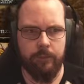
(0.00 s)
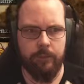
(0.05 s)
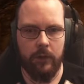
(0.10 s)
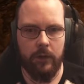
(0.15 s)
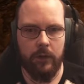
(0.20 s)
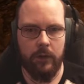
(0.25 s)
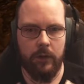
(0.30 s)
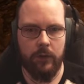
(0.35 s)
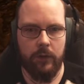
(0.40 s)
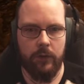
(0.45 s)

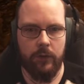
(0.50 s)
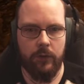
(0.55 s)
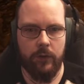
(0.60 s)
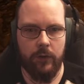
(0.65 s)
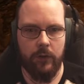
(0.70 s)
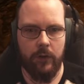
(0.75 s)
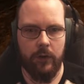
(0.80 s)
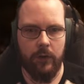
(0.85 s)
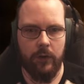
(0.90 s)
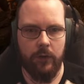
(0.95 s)
Okay, there's
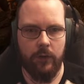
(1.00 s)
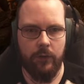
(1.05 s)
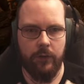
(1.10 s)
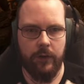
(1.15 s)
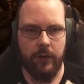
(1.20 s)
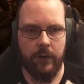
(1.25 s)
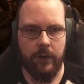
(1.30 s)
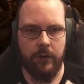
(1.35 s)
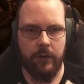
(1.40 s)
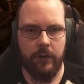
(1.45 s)
a guy over
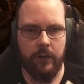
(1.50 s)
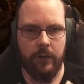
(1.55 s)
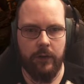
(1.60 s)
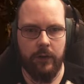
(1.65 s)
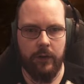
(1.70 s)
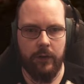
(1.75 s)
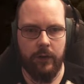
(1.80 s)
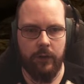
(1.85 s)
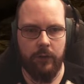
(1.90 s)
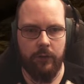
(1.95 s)
there and a
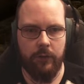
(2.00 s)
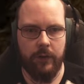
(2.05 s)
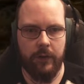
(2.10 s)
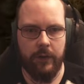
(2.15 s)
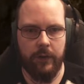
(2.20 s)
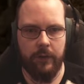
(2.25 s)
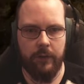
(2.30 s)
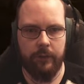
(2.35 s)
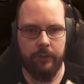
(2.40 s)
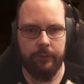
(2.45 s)
guy over
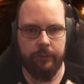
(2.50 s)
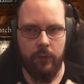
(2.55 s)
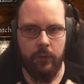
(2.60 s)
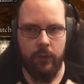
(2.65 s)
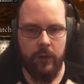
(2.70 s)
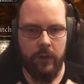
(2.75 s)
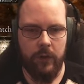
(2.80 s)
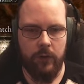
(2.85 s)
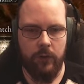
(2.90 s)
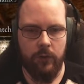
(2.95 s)
there. If
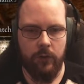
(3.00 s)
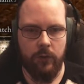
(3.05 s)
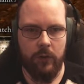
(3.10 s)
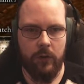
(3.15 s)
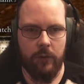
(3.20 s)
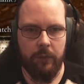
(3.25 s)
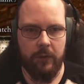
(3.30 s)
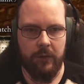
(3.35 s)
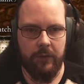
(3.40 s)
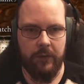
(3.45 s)
we use a
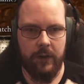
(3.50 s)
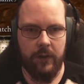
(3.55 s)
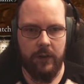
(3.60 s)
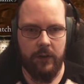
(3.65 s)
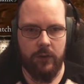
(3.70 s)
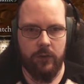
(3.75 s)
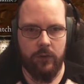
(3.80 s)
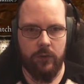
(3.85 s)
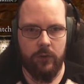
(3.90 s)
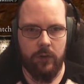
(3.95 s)
couple of
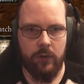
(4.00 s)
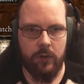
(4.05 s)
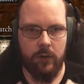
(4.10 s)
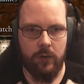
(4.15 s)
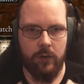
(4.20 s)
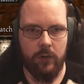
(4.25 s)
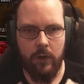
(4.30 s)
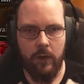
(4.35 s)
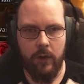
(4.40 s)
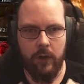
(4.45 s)
these...
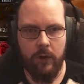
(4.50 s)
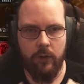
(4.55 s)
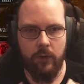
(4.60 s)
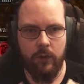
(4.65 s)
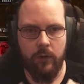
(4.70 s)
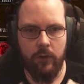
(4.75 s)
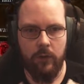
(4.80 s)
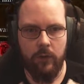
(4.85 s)
Ow.